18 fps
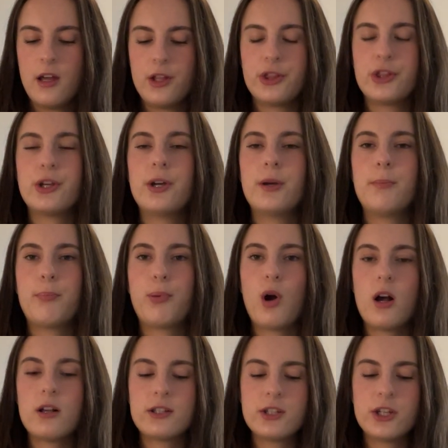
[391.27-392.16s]
The
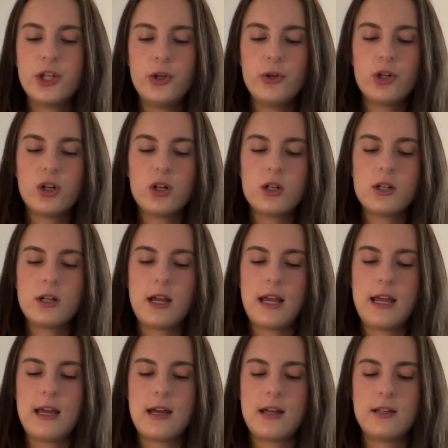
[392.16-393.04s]
prosecution
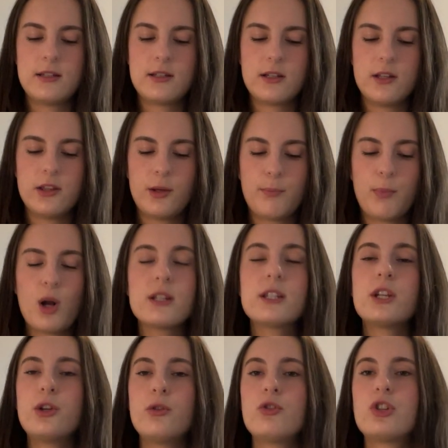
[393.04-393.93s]
and
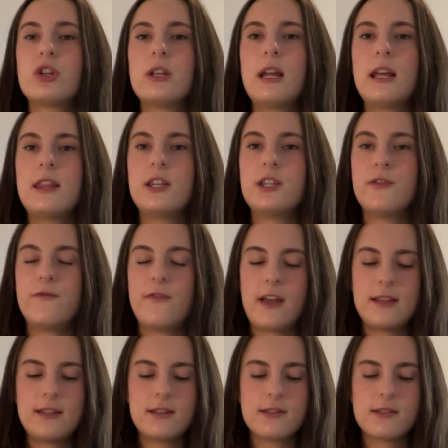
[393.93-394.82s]
the
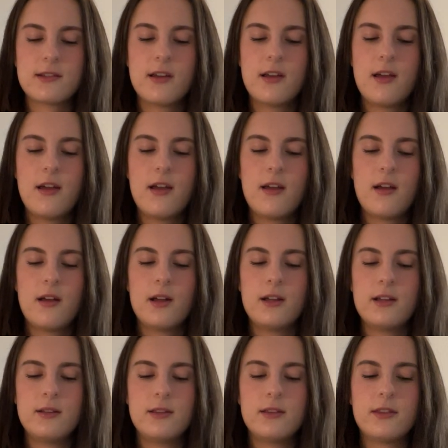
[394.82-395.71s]
defense,
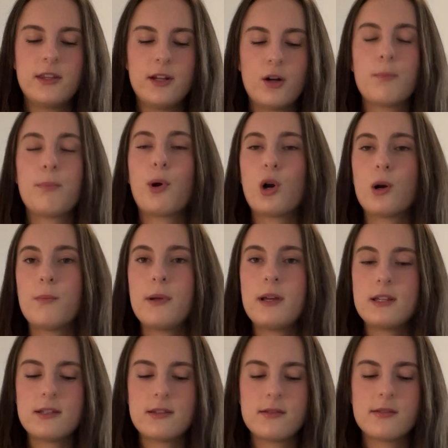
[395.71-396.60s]
their
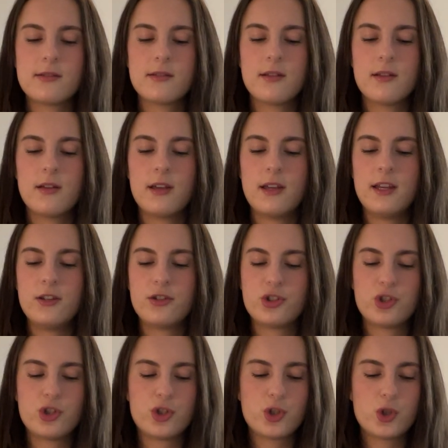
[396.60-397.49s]
purpose is
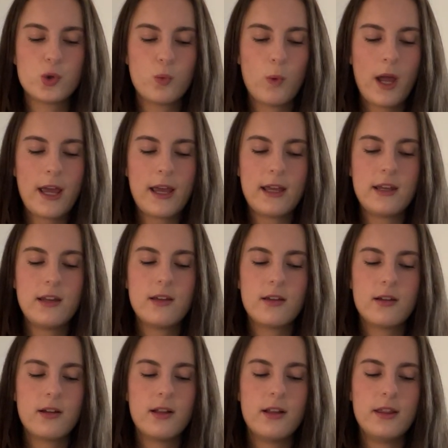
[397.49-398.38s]
to sway
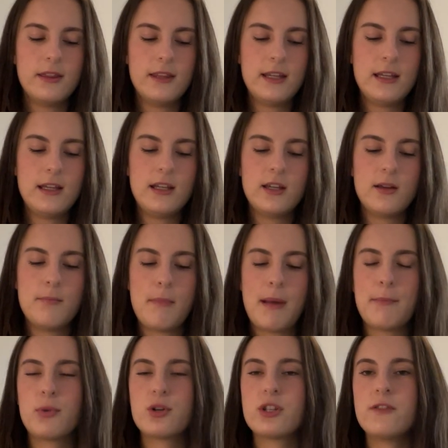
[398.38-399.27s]
the
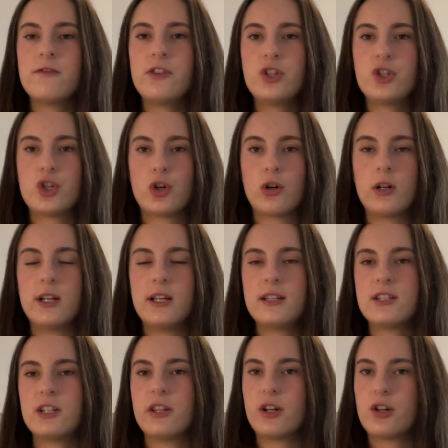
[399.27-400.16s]
members of the jury
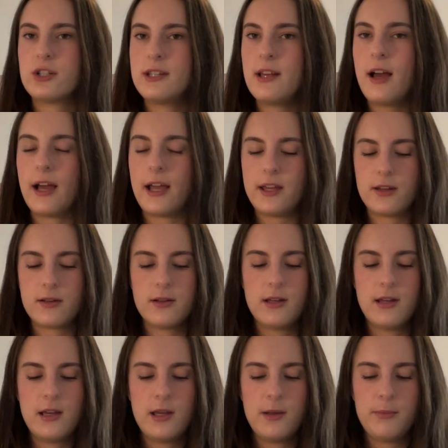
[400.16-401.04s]
to their side,
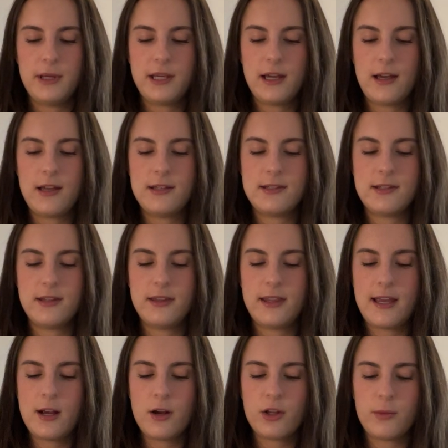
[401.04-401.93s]
because
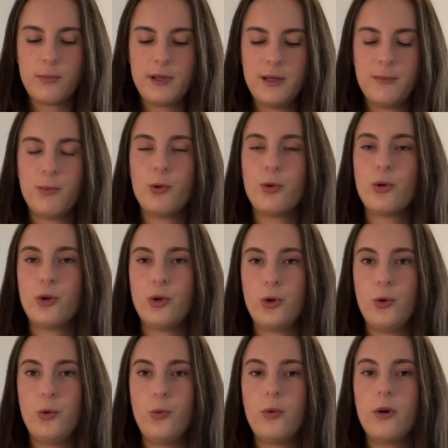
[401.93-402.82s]
they are the people
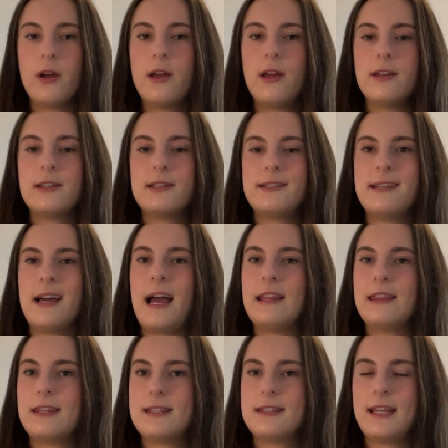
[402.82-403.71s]
who
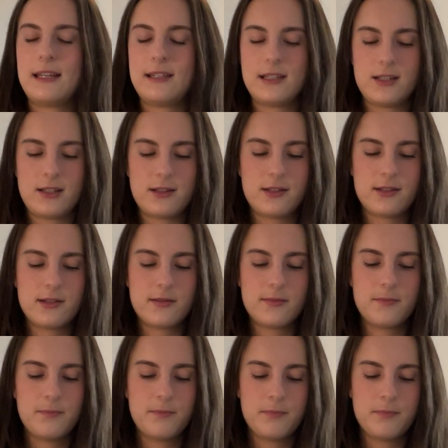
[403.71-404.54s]
decide the sentence.